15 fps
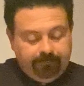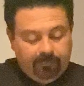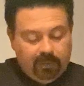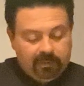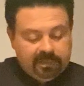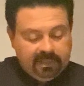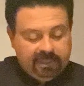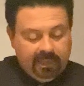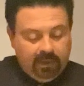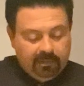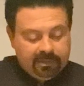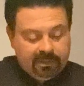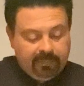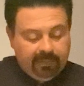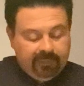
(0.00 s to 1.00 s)
As he tells
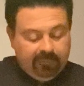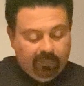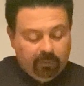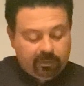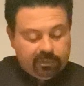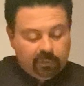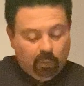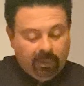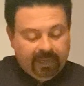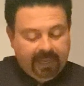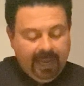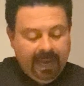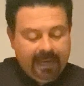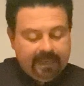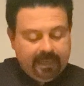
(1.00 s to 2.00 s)
them in verse
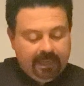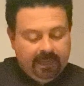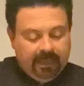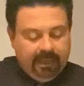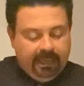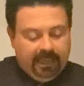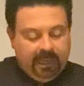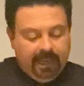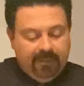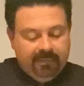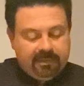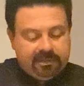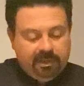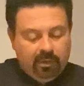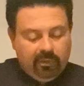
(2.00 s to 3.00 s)
28, even
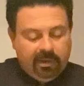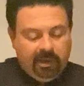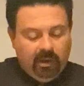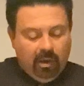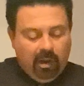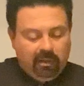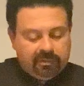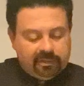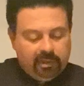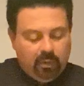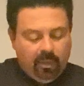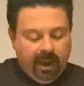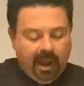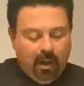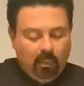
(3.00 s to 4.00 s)
so ye also
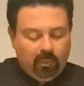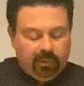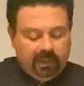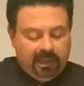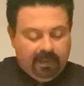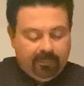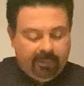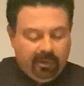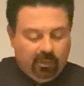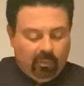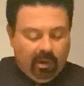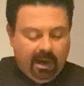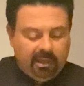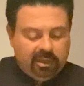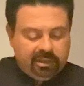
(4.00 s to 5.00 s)
outwardly appear
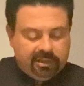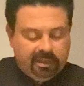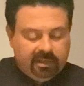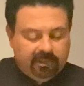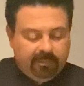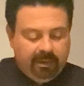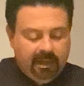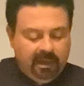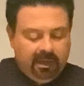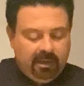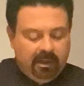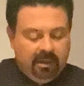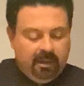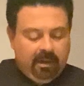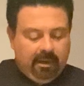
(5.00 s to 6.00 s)
righteous unto men,
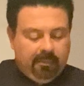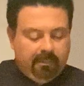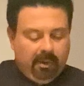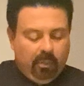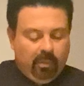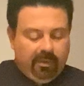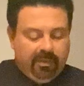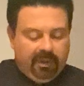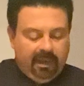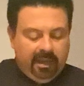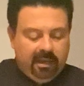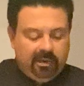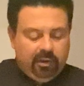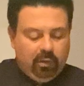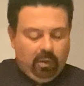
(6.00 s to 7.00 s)
but
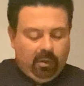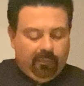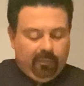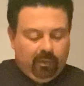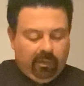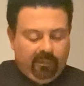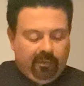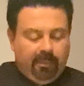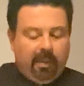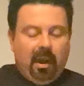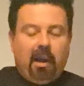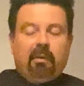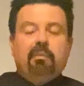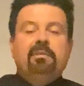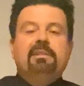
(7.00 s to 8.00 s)
within you are full of
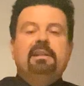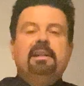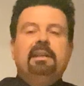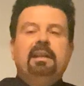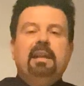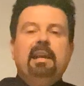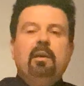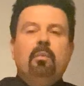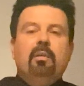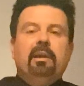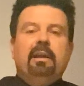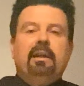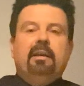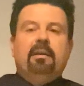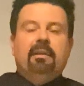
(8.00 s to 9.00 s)
hypocrisy and
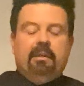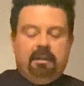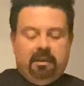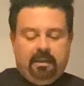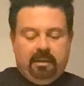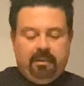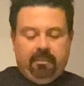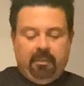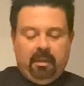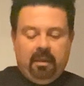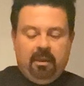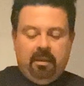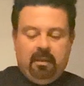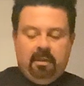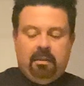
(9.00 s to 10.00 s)
iniquity.
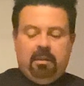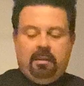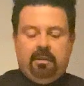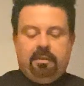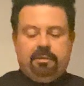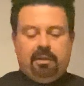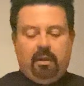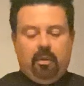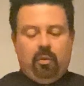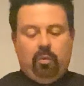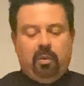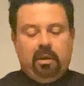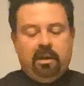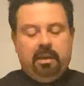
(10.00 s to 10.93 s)
So